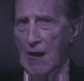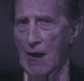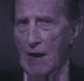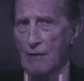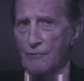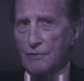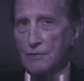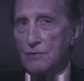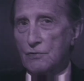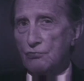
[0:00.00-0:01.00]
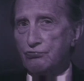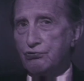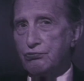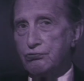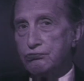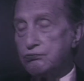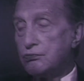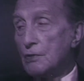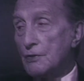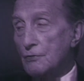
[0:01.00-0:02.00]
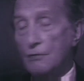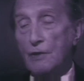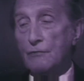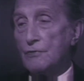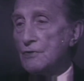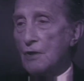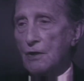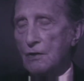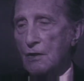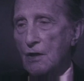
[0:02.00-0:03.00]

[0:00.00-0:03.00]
I was, well, no, I was not,